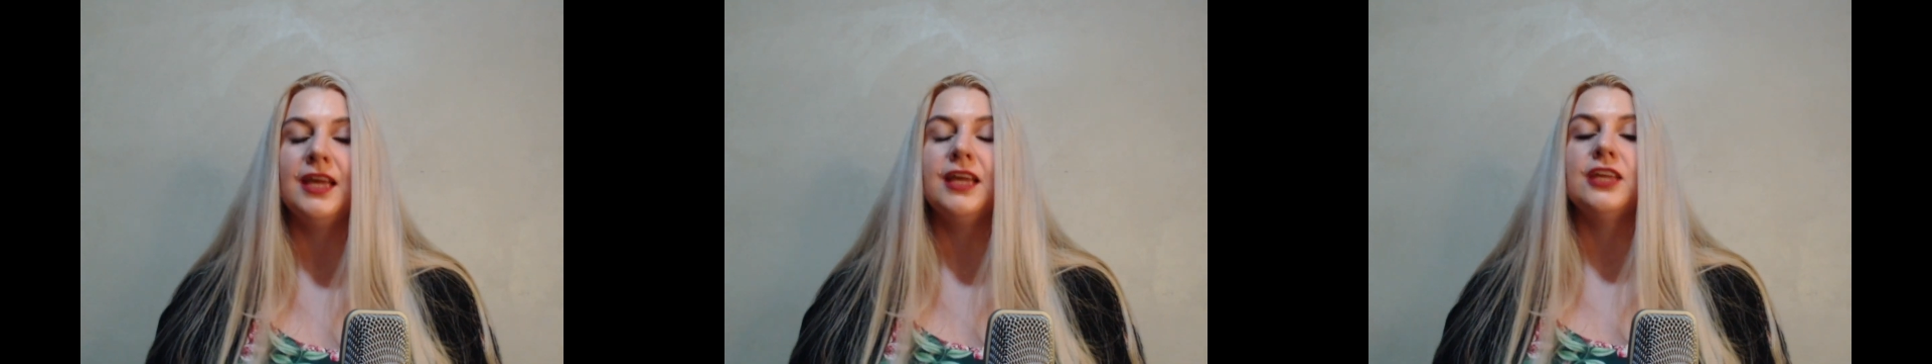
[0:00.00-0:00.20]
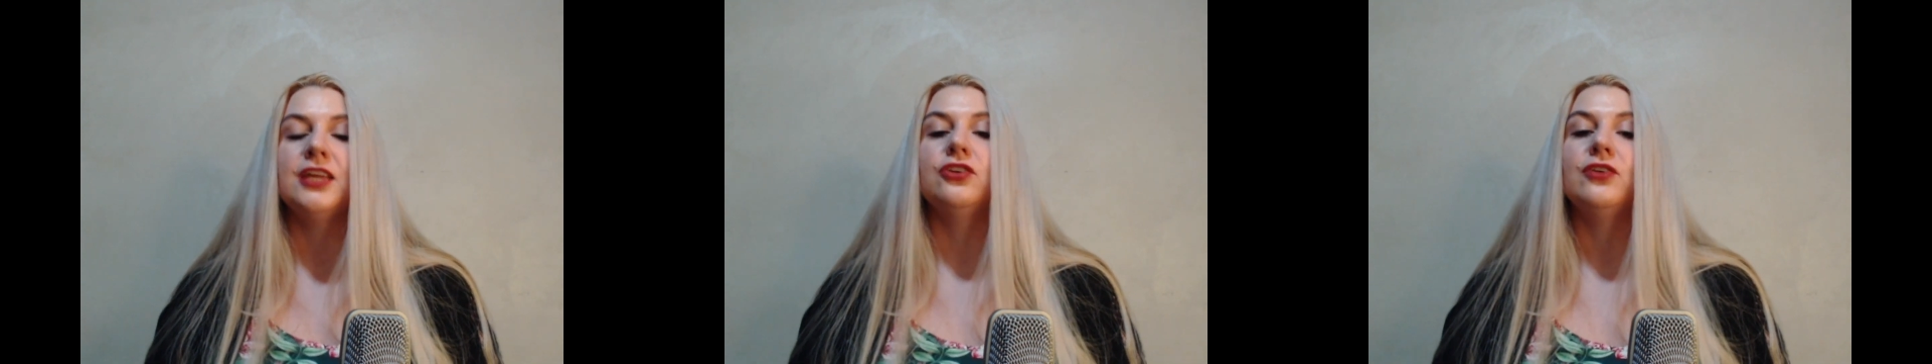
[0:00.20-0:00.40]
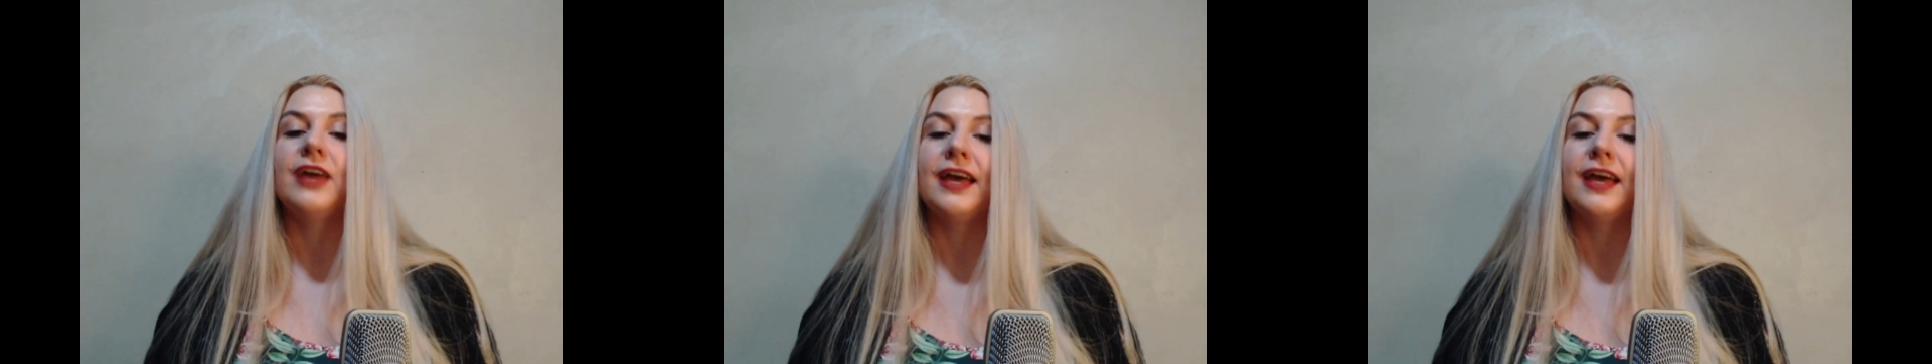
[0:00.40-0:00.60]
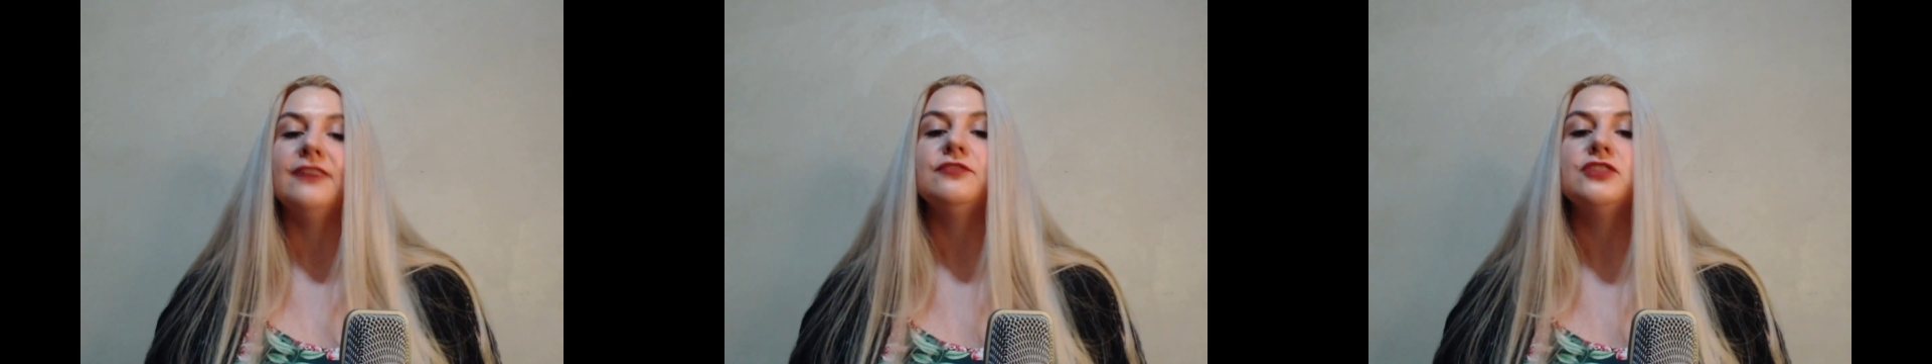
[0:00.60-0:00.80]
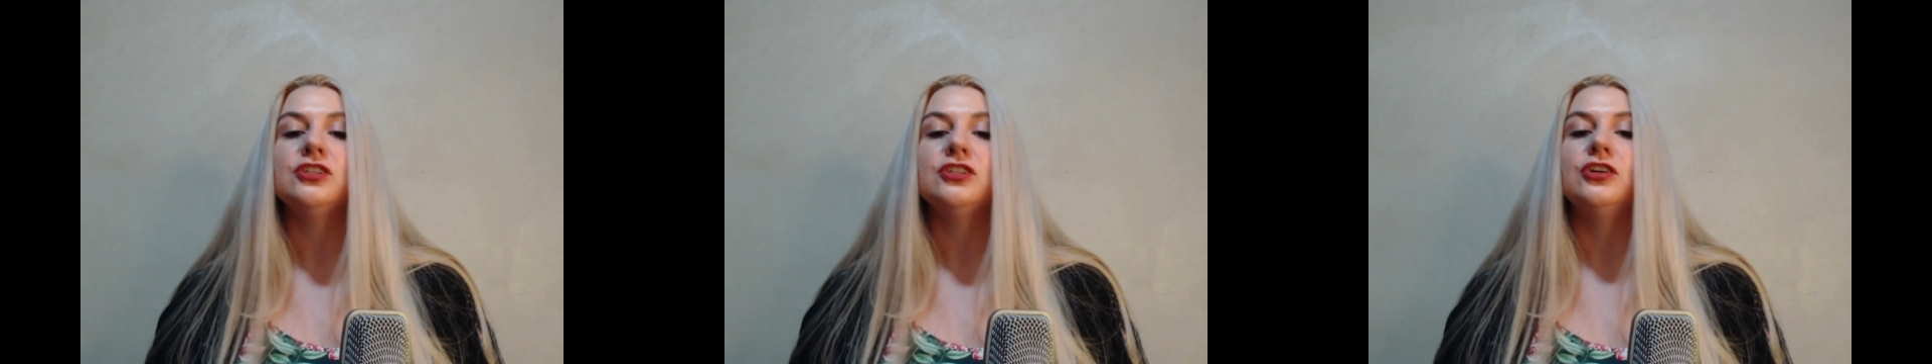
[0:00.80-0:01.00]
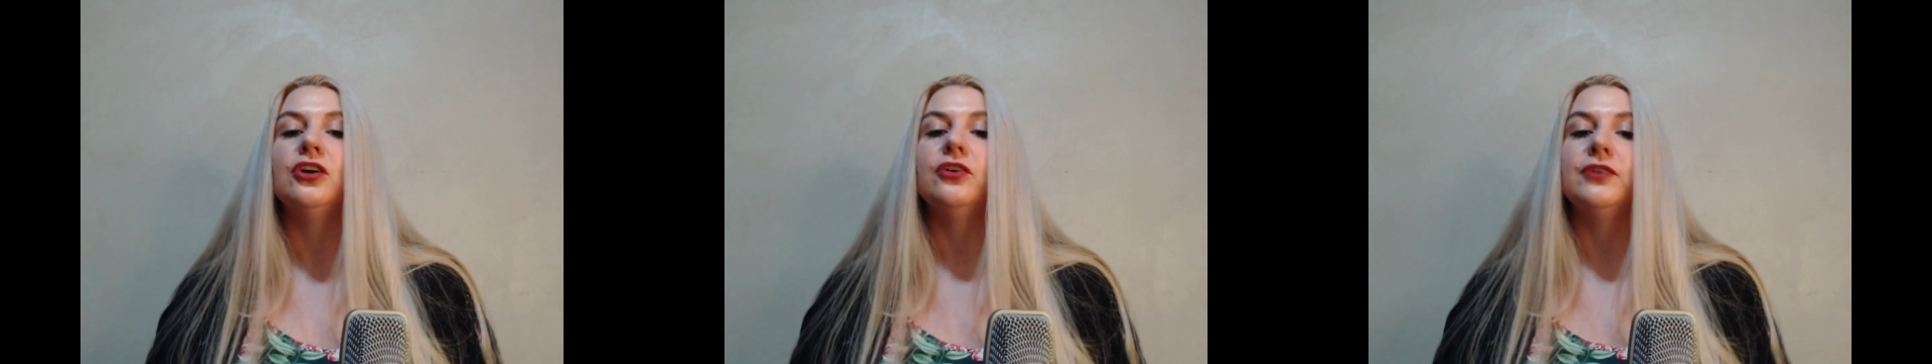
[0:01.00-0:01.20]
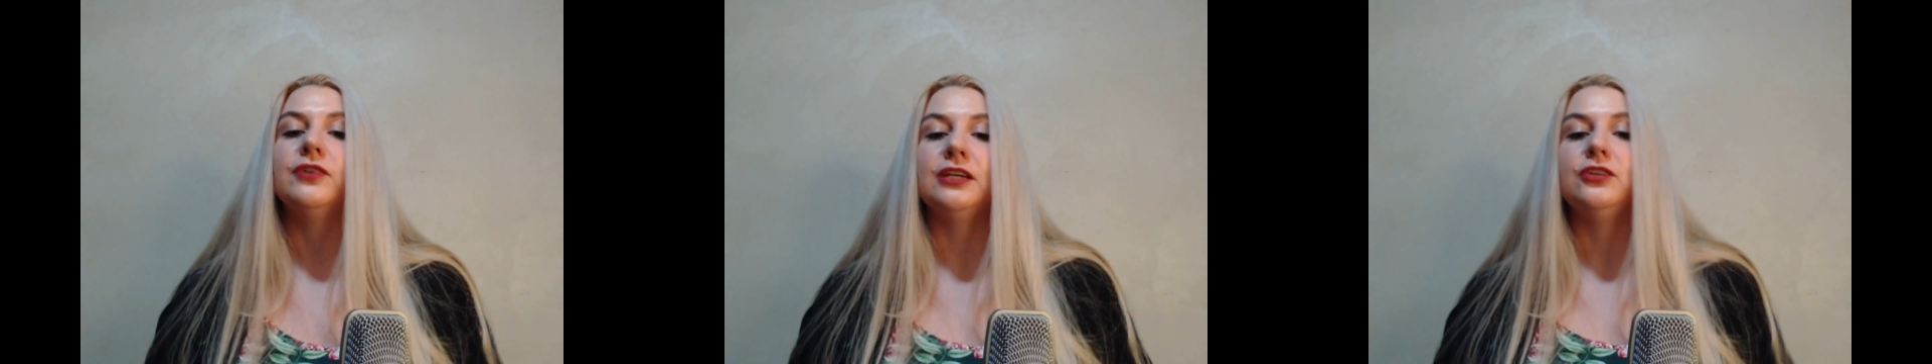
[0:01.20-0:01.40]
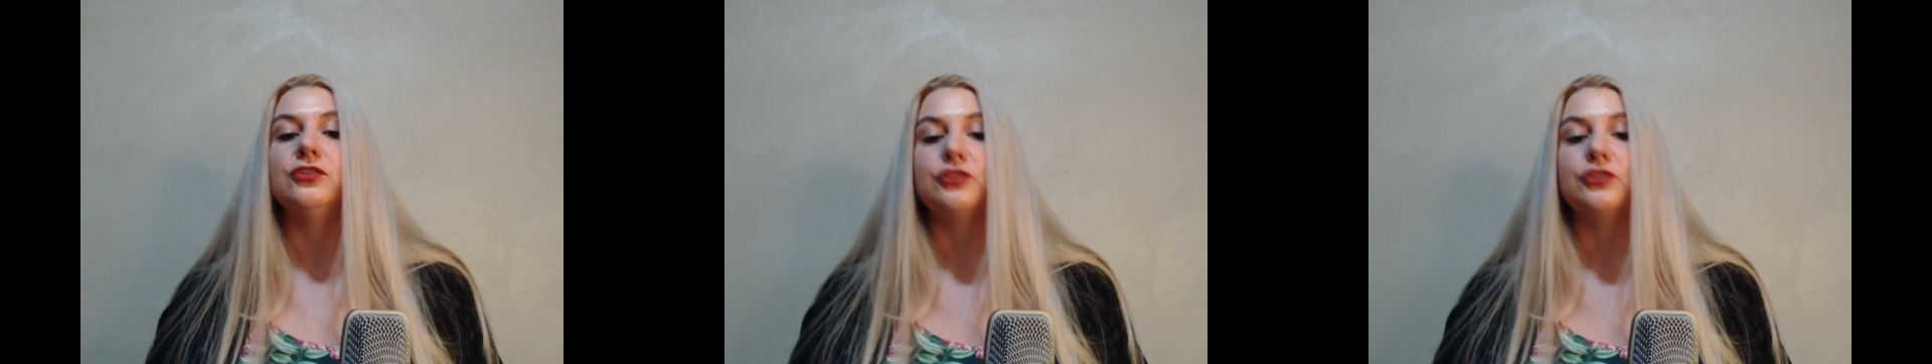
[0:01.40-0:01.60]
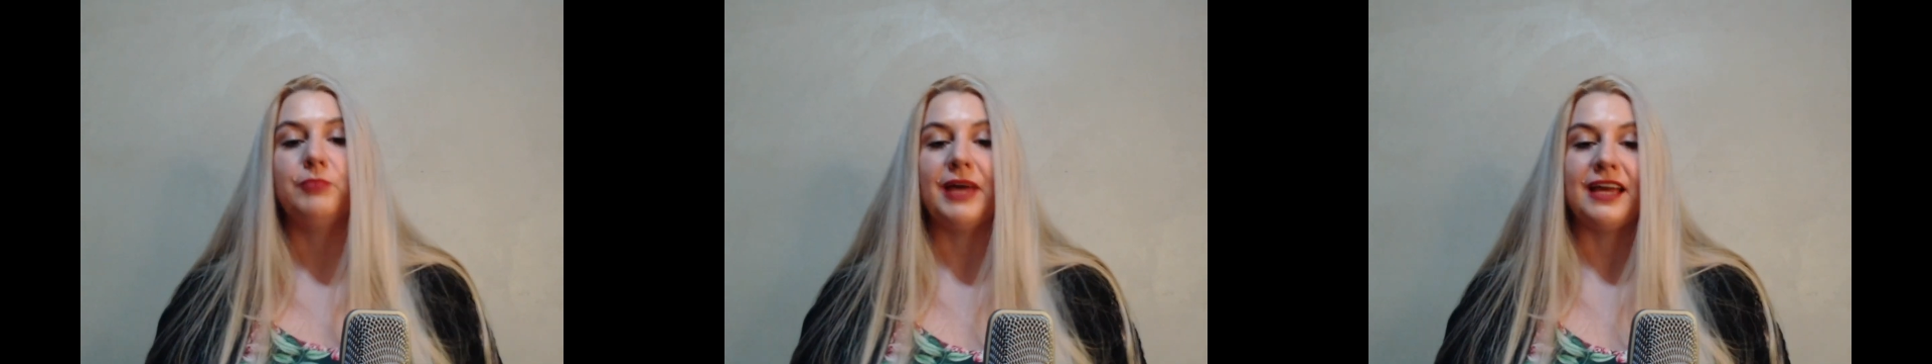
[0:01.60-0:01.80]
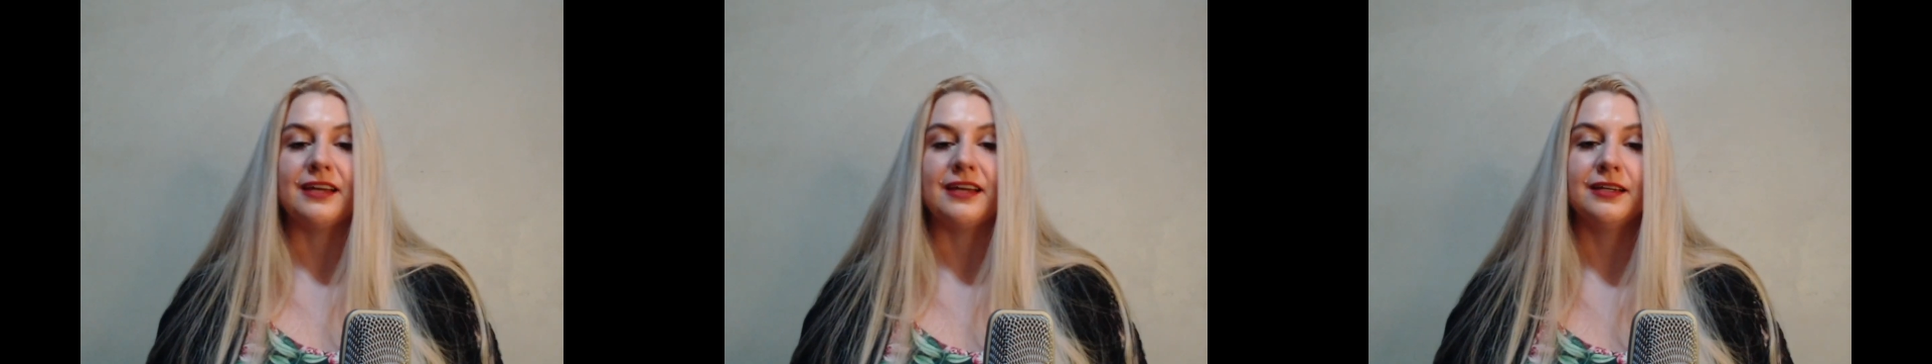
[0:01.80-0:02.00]
You have to go and look
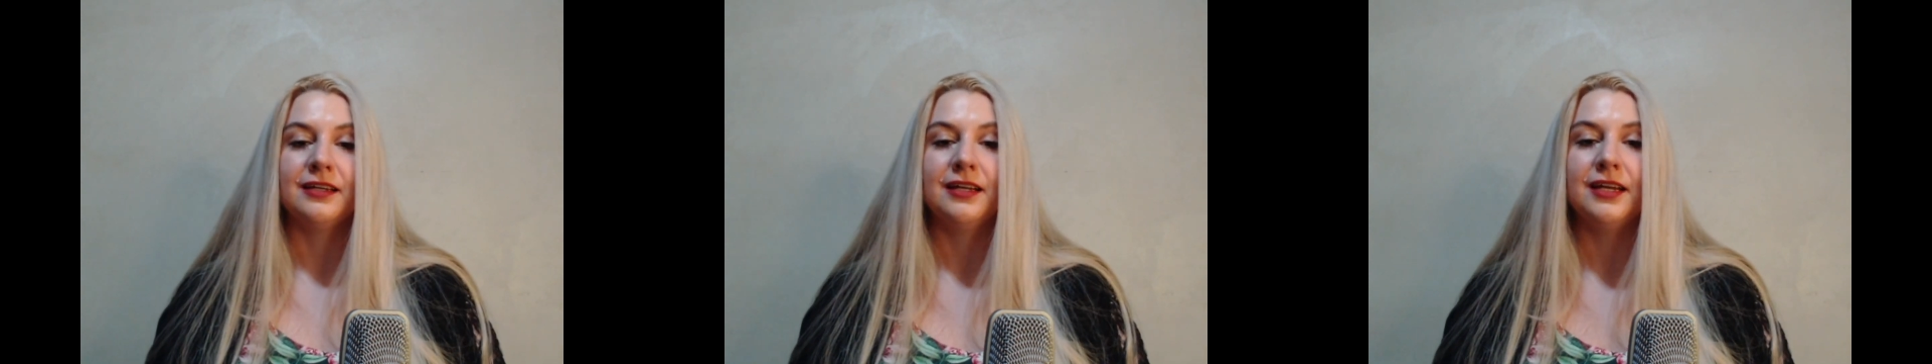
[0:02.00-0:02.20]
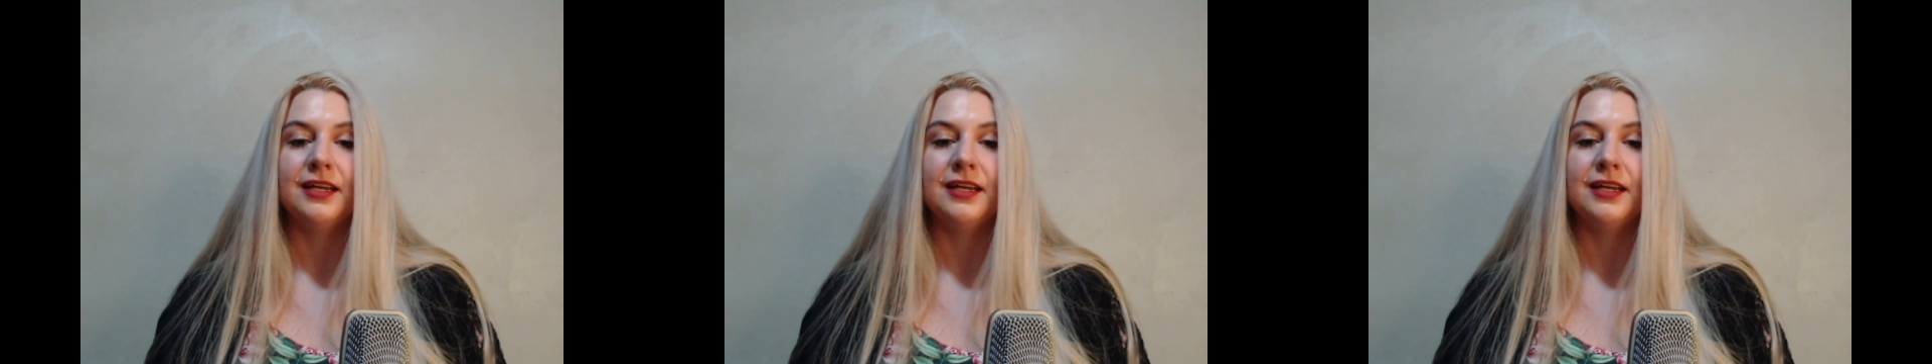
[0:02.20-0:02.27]
back